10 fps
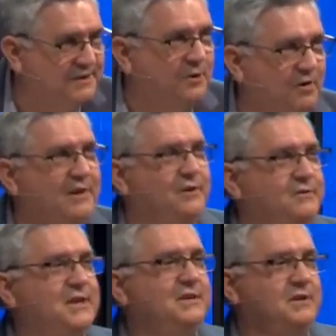the Greek New
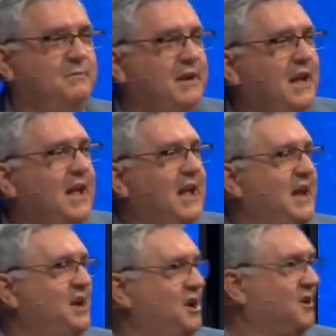Testament. He
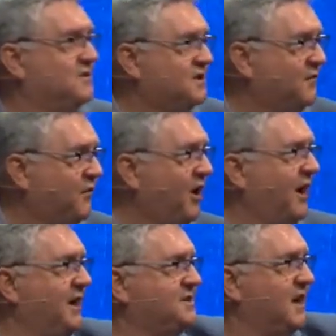used the phrase